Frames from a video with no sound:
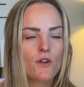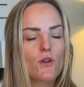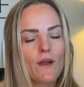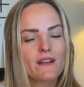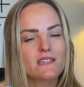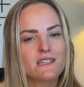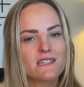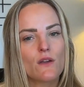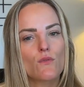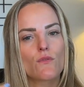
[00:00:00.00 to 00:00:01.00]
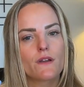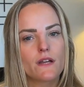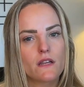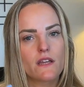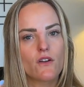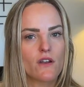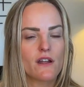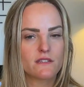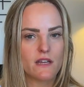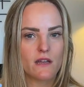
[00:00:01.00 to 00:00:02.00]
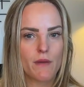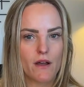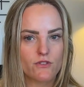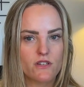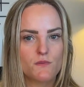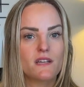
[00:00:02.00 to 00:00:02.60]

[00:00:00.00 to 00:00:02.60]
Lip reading: you're going to need to get really good at setting boundaries,